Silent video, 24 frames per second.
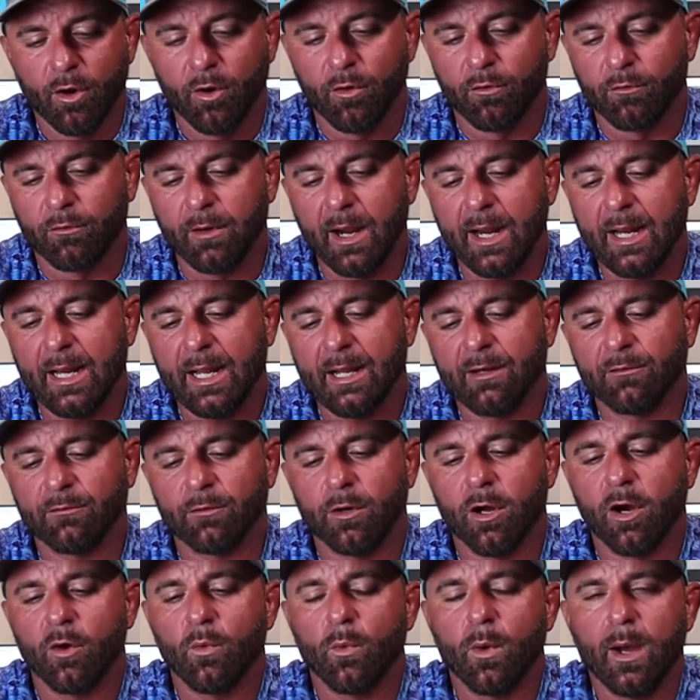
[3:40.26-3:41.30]
right and
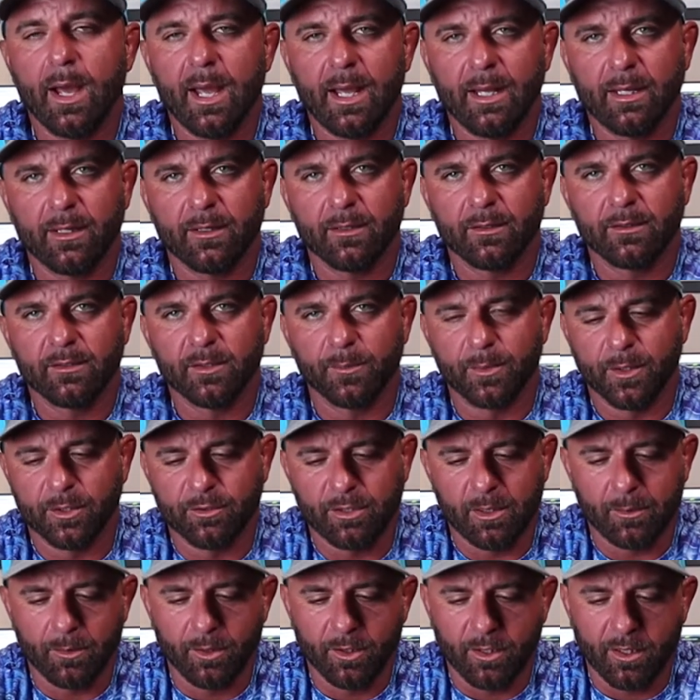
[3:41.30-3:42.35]
wrong way to put a
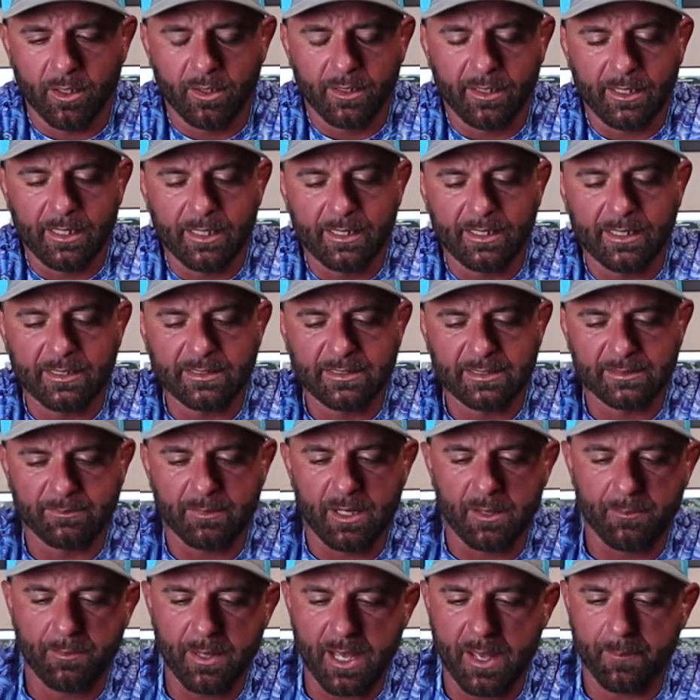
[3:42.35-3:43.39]
treble hook on, this is
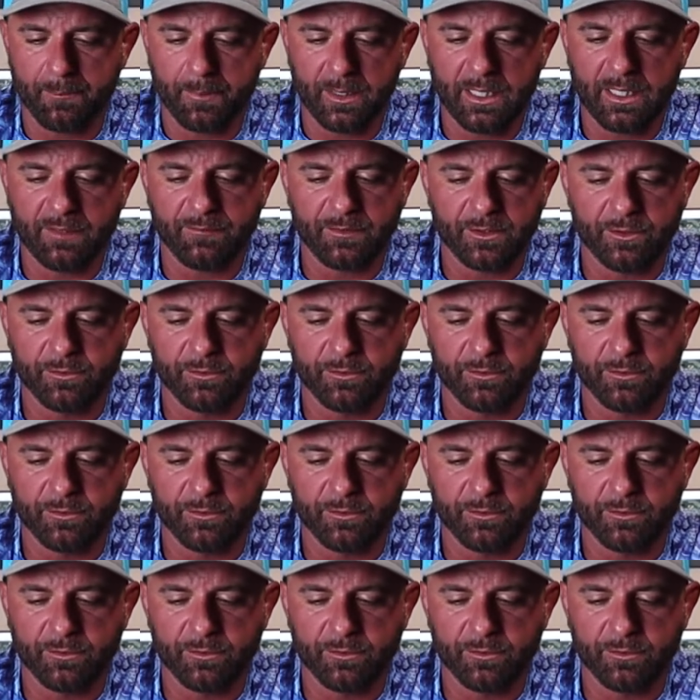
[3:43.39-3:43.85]
my pet peeve.